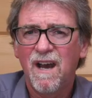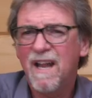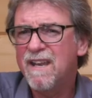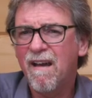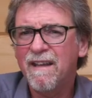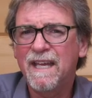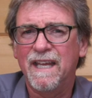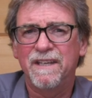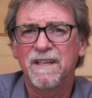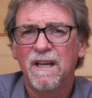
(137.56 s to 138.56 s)
I like
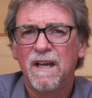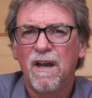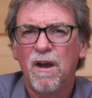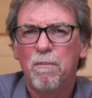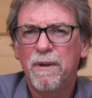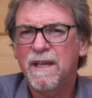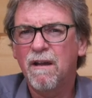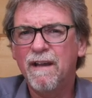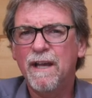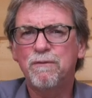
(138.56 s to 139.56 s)
it. But I
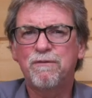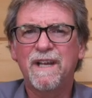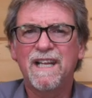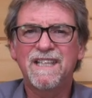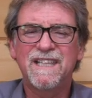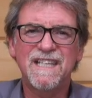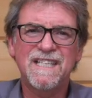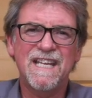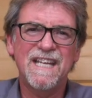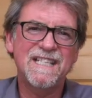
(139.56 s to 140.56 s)
can't help feeling
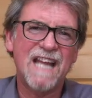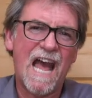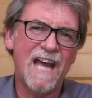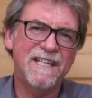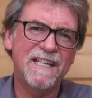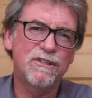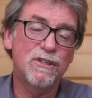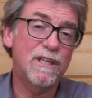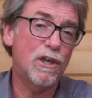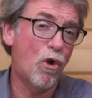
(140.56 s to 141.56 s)
this is adding
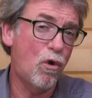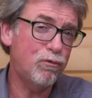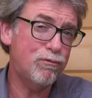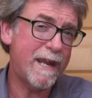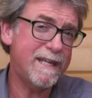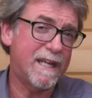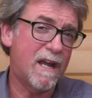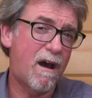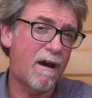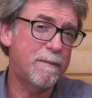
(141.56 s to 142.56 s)
to the already
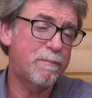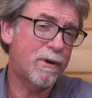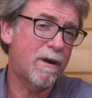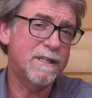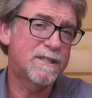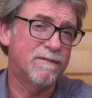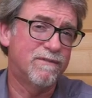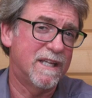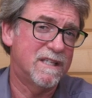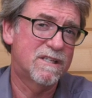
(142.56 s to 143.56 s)
high price
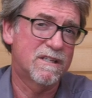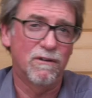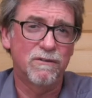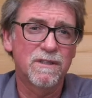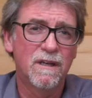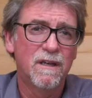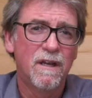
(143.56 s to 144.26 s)
of these slugs